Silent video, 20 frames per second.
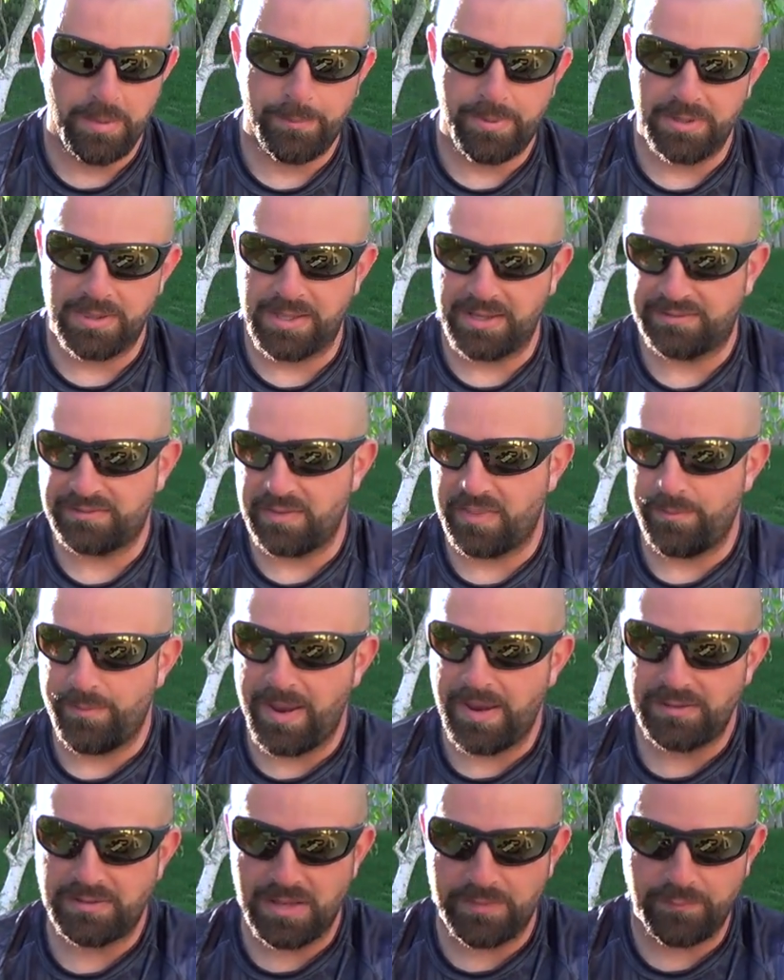But like I said, the
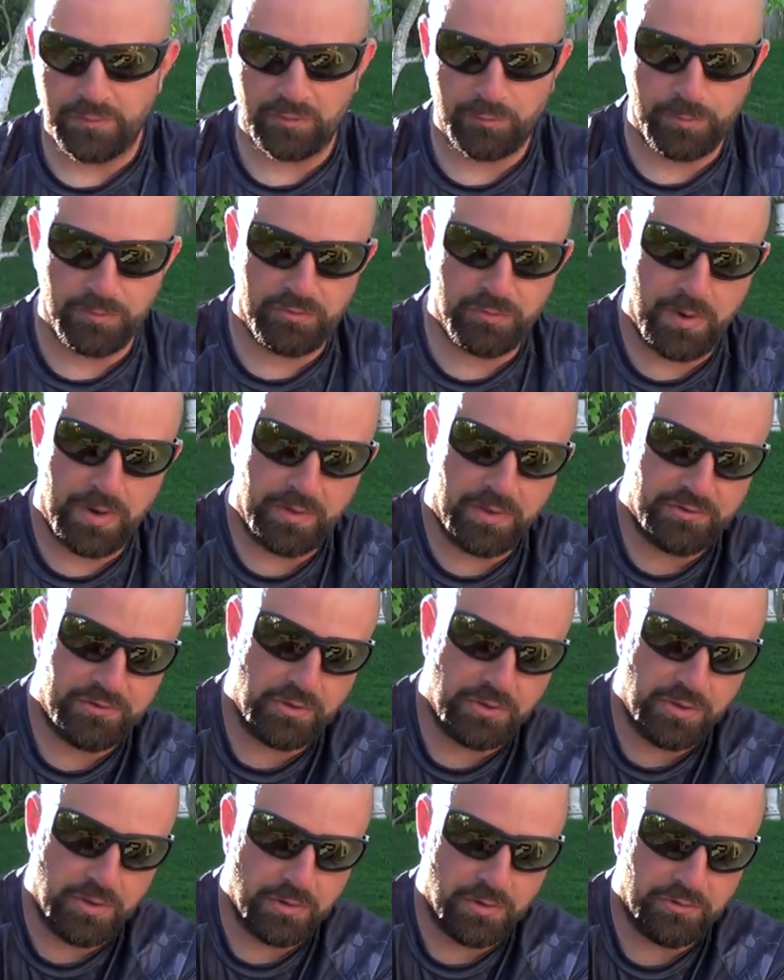main difference between the
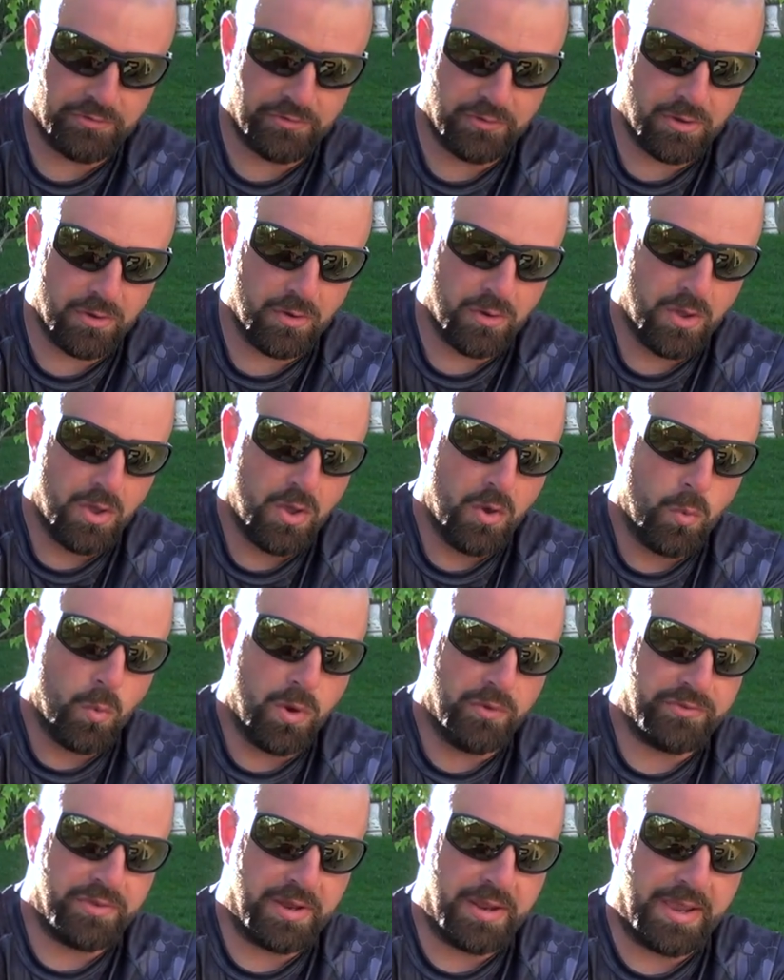two units though
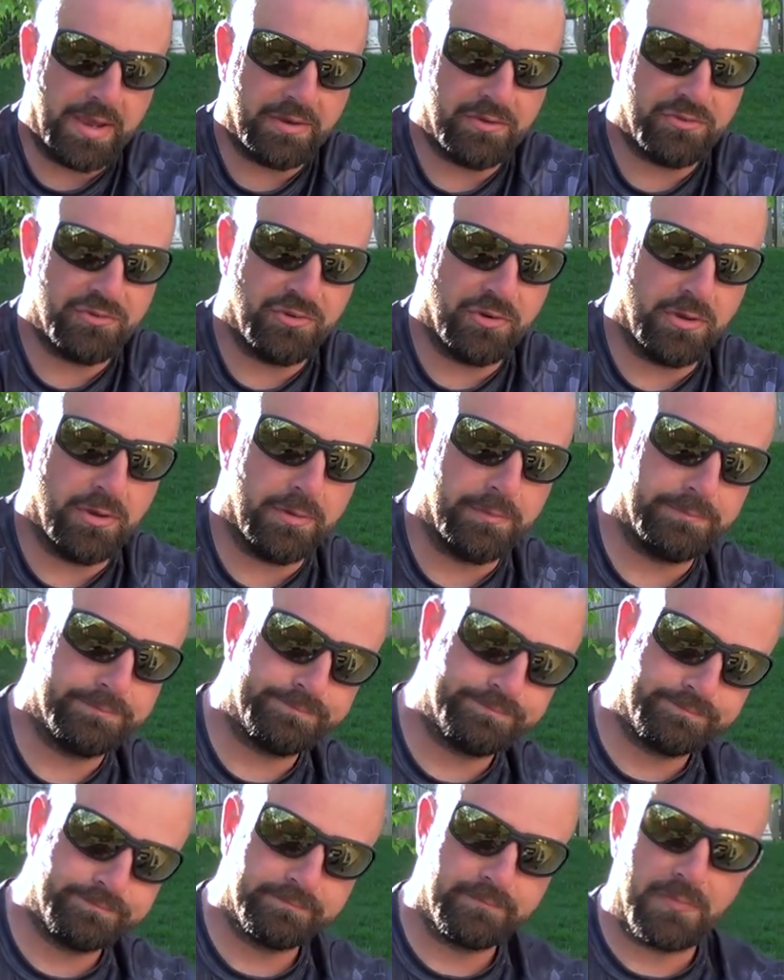was that extra
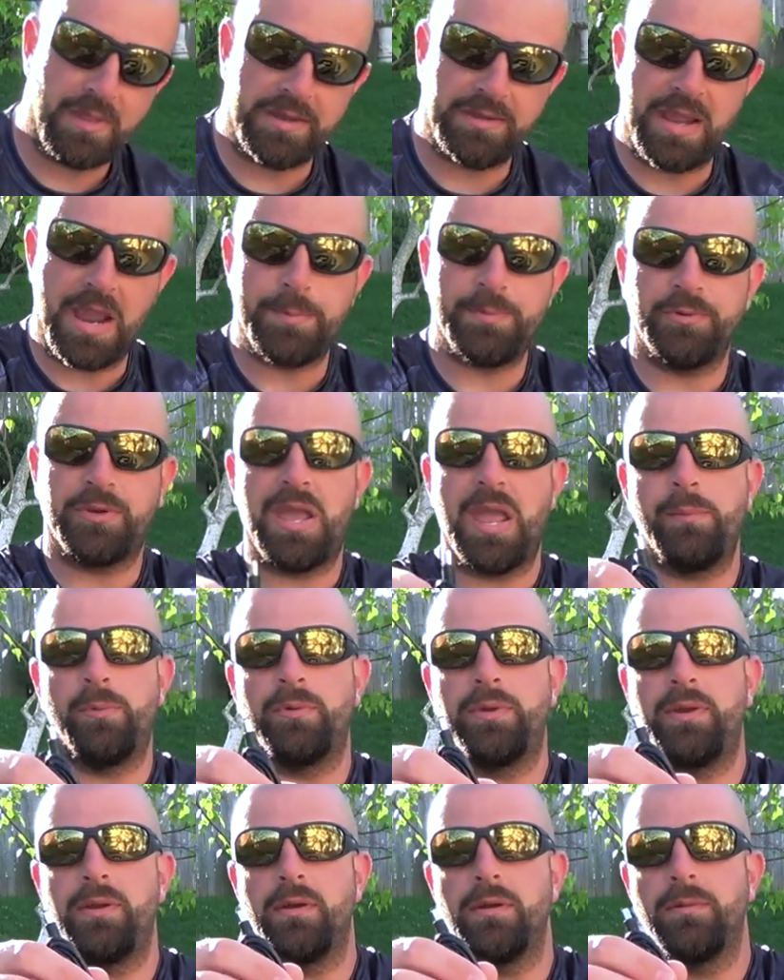adapter
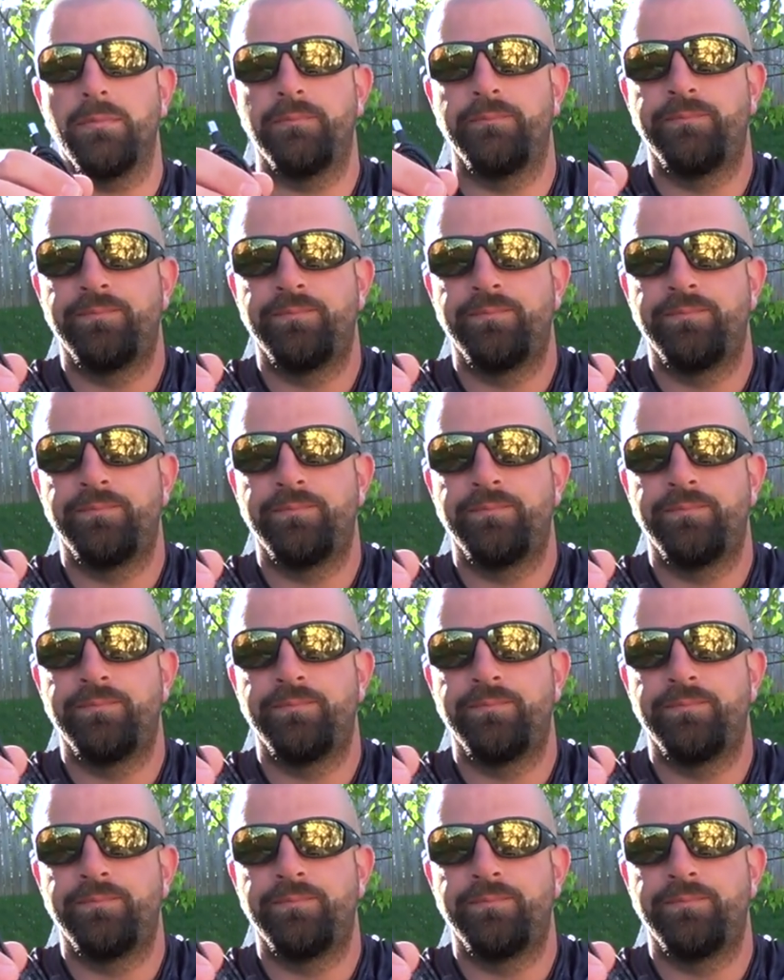cable here.